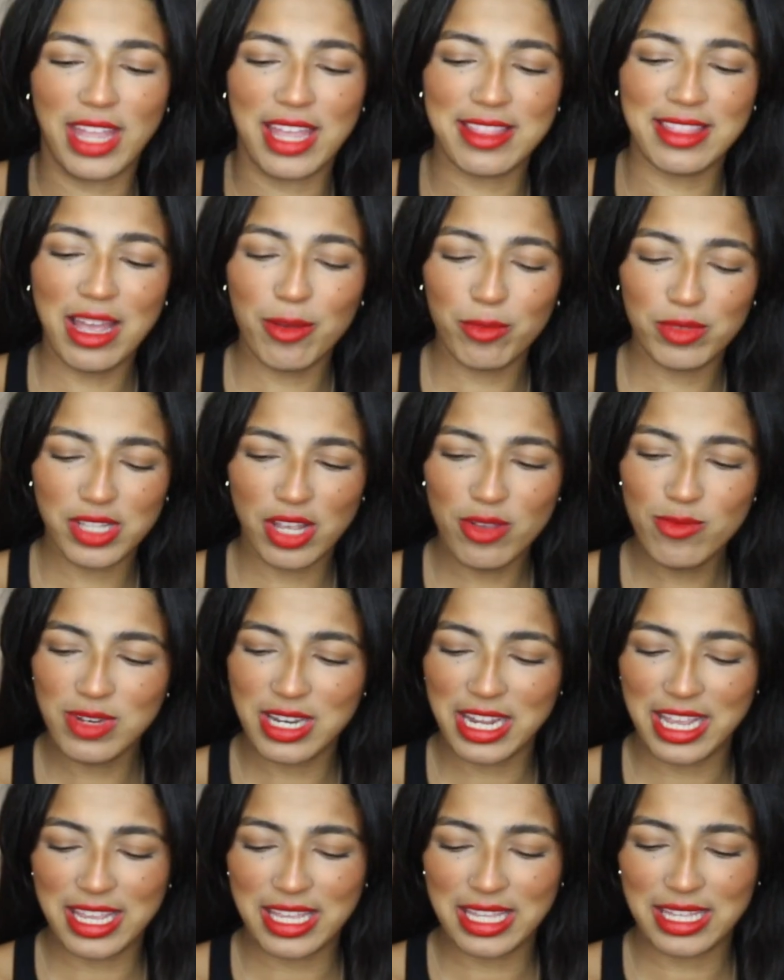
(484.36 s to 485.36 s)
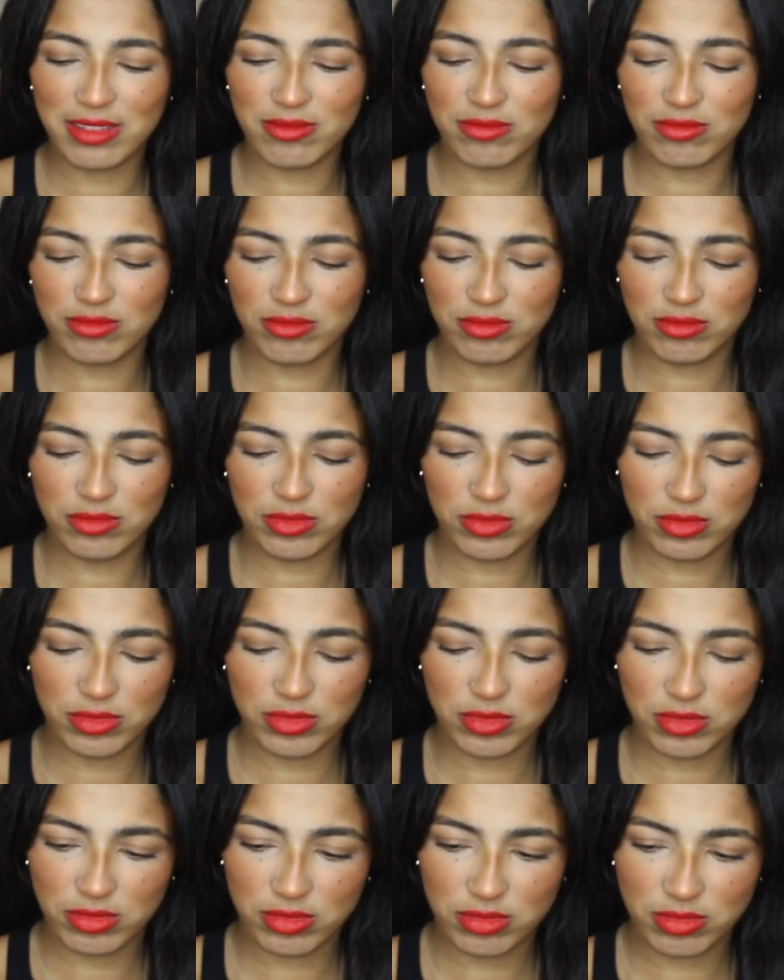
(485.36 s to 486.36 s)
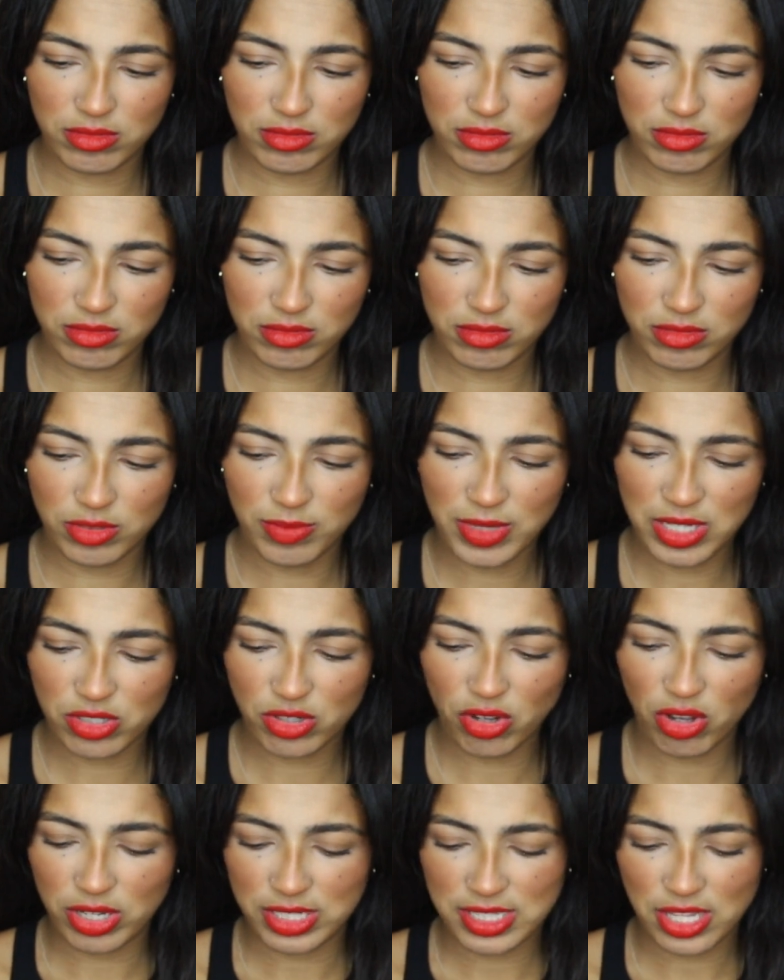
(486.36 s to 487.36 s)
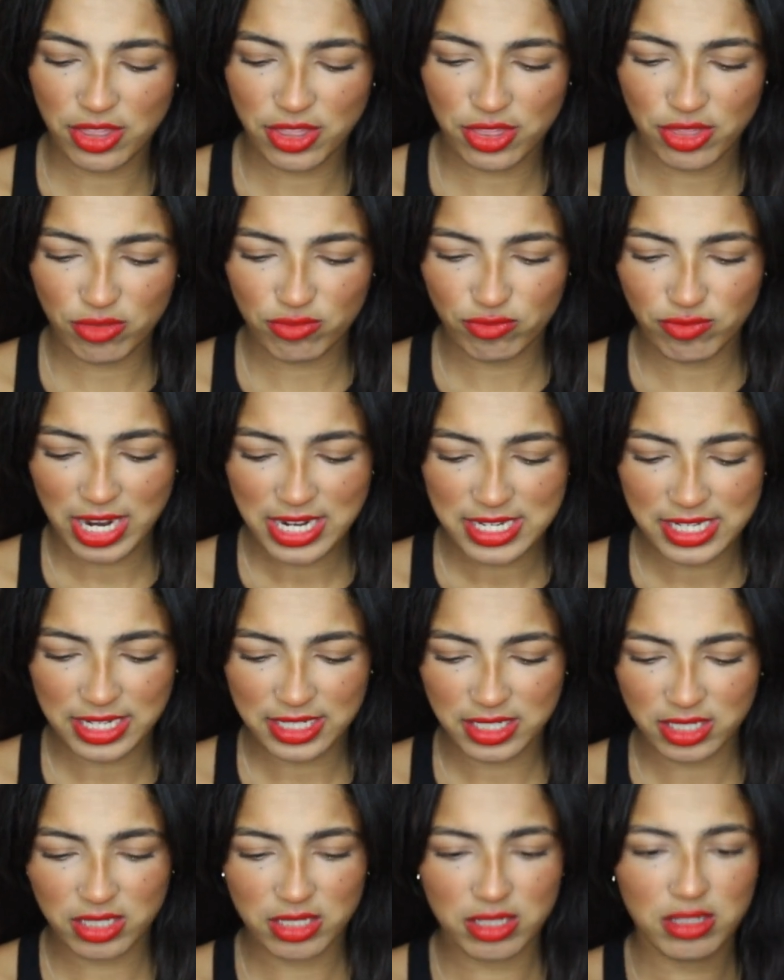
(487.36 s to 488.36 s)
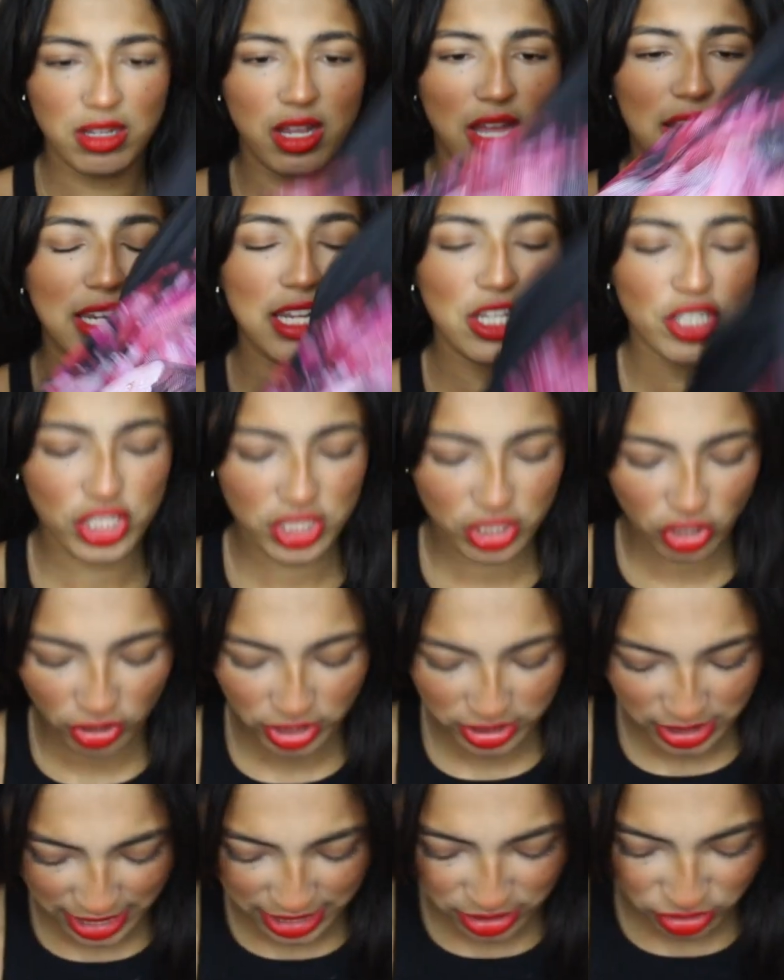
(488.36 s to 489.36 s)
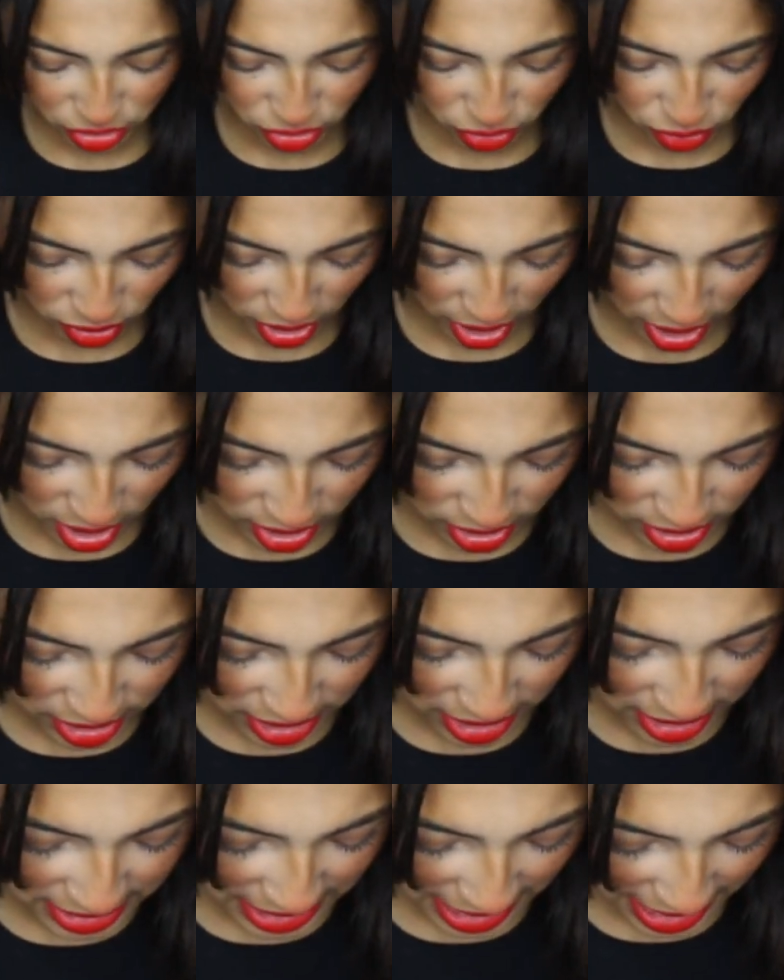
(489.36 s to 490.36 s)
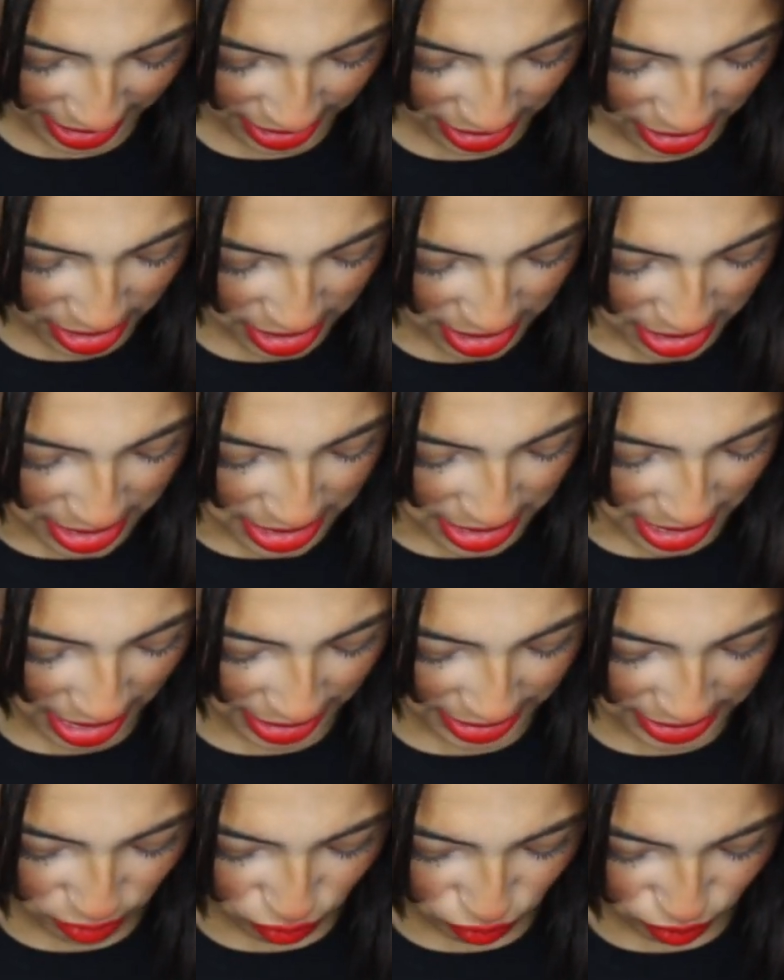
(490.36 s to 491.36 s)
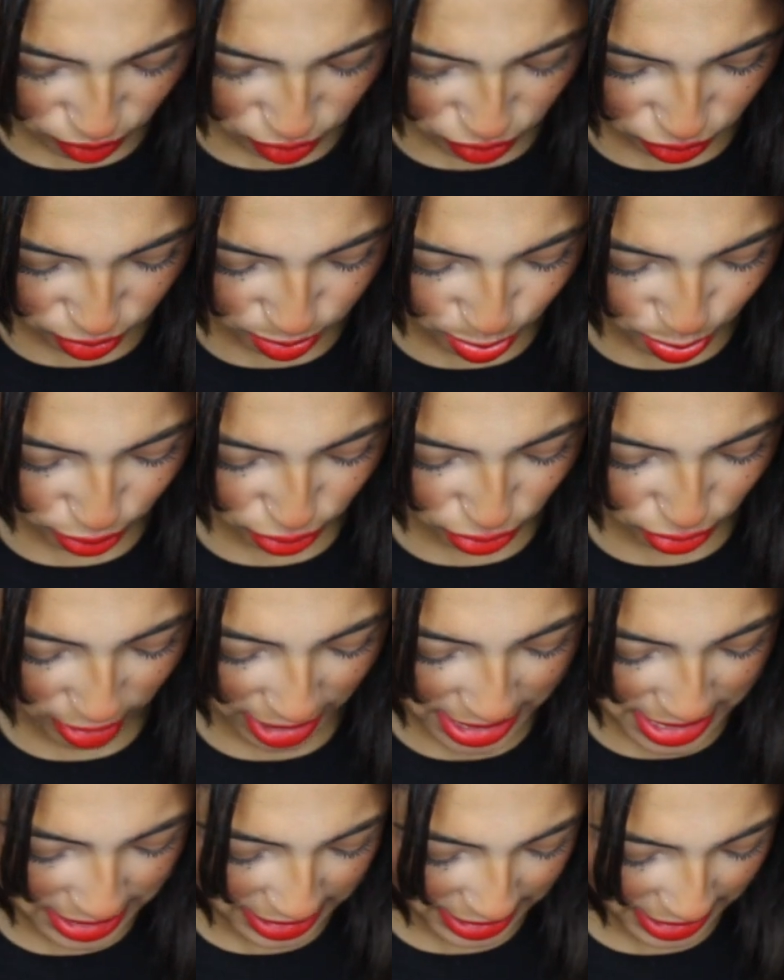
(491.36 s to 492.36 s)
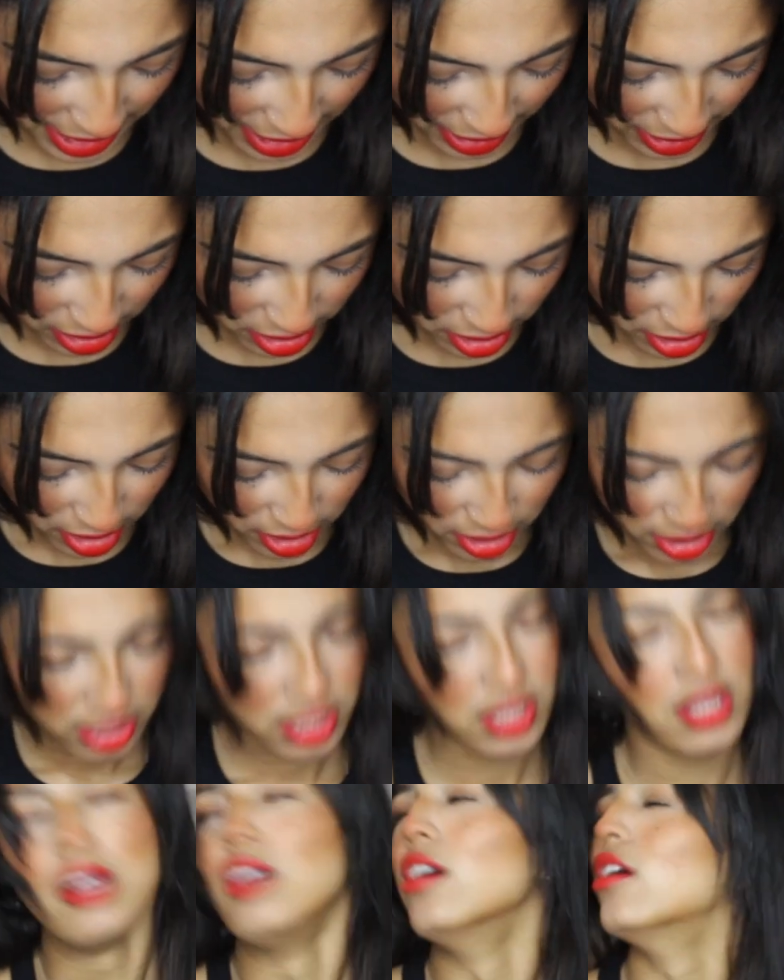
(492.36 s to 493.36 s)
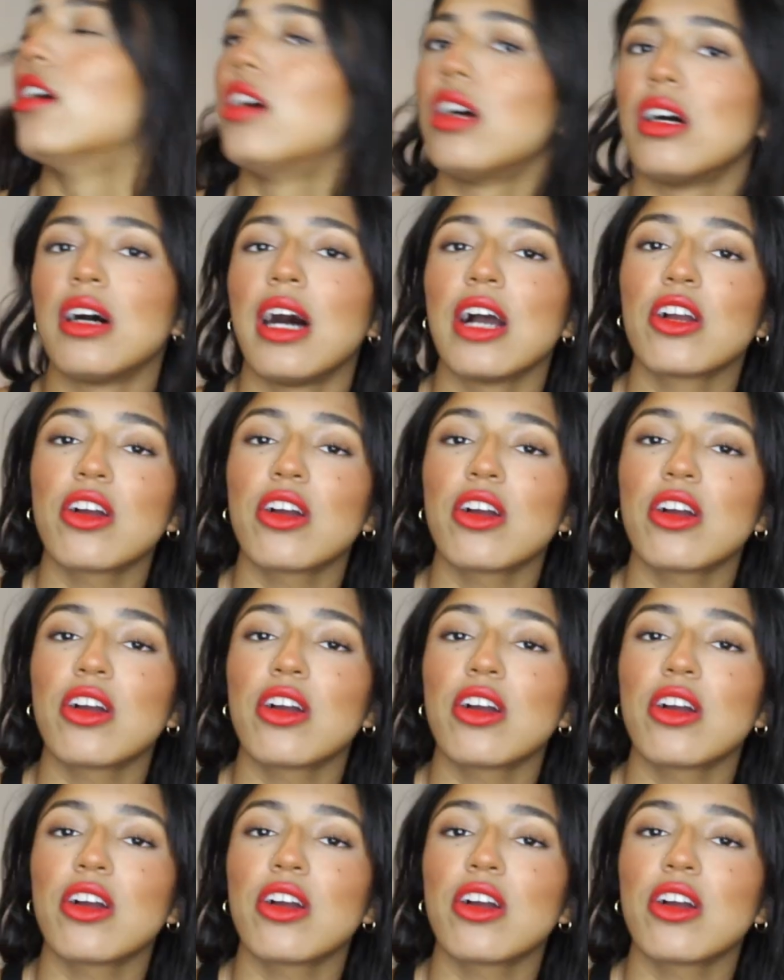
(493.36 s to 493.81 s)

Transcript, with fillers: And that was only oh my god, is it threaded? I literally just got this ASOS order today and it's breaking. Oh,